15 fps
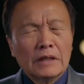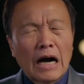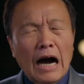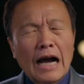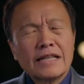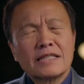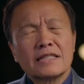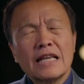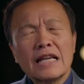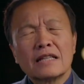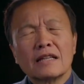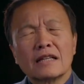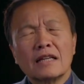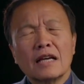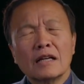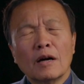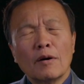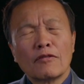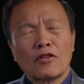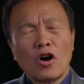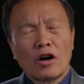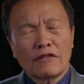I seek the kingdom
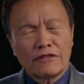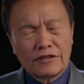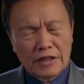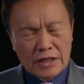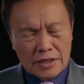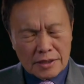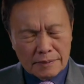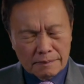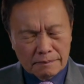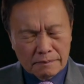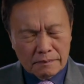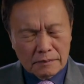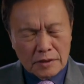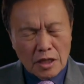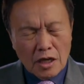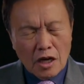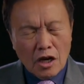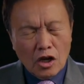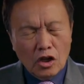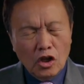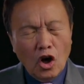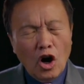of God first.
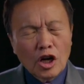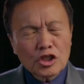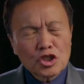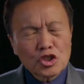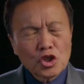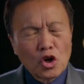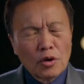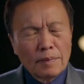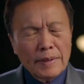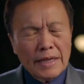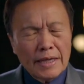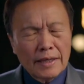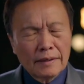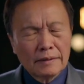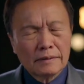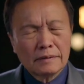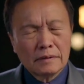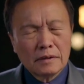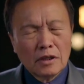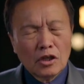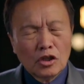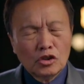Lord, show me
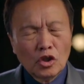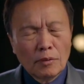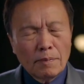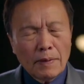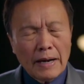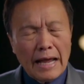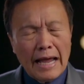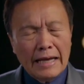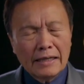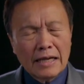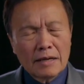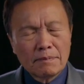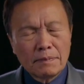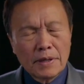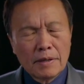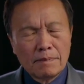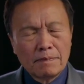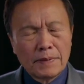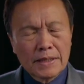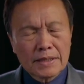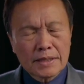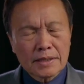your plan and
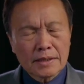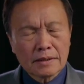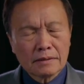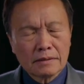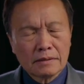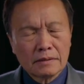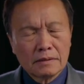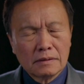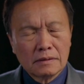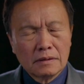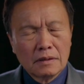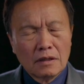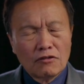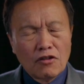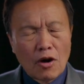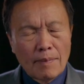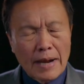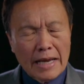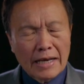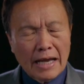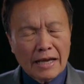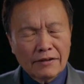purpose for
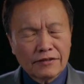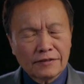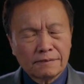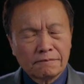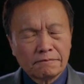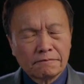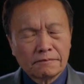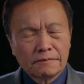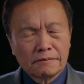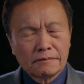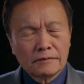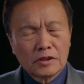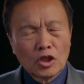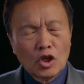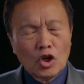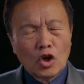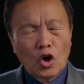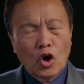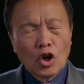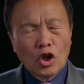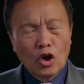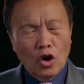my life.
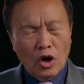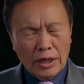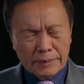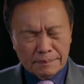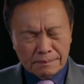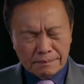Oh Lord,